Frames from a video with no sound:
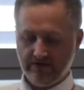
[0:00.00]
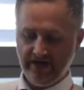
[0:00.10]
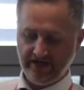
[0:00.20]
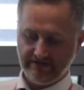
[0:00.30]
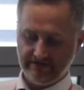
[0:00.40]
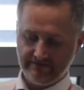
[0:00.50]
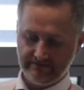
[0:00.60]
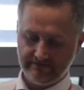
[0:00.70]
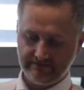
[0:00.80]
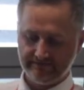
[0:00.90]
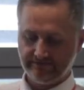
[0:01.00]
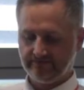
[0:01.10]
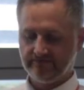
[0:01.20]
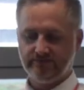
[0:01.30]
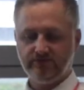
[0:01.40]
Right.
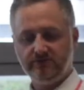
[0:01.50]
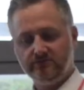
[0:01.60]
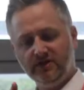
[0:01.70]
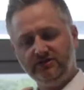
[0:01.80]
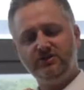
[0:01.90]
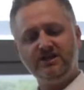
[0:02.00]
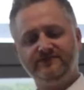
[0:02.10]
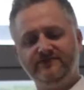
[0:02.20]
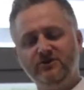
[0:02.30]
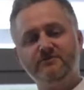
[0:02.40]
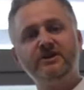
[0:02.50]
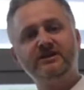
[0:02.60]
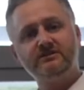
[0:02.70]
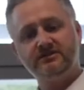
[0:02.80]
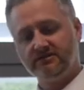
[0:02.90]
What a transformer
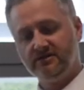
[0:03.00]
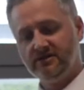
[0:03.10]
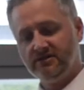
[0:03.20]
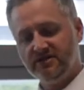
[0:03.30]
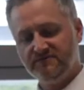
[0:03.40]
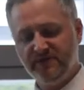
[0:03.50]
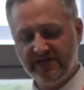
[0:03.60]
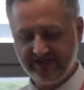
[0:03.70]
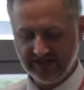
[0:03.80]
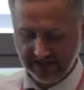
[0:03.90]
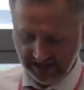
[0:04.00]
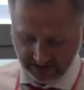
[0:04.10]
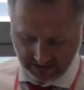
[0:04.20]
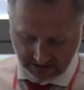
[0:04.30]
is basically